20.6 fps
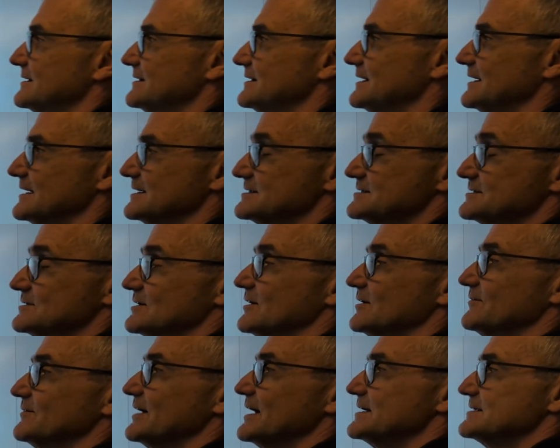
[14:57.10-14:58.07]
Then I'd
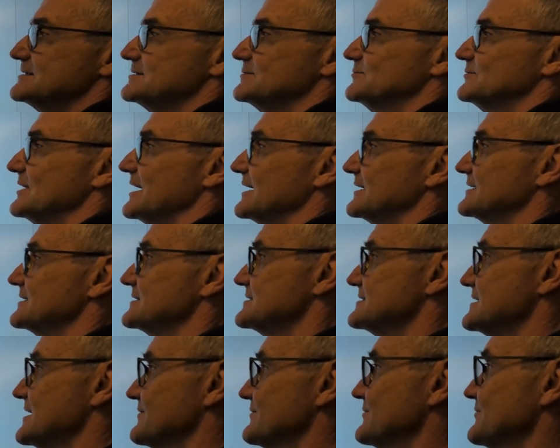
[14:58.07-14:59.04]
solve that, subtracting
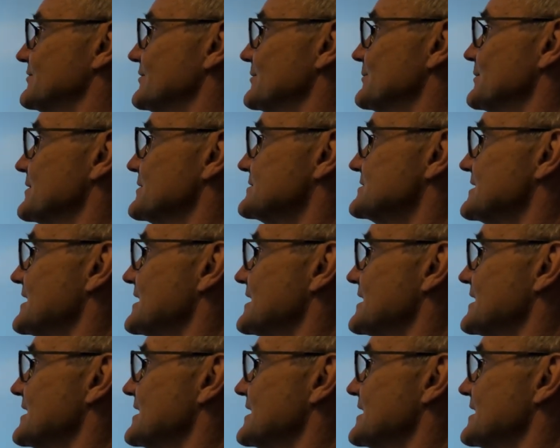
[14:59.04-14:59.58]
7 from both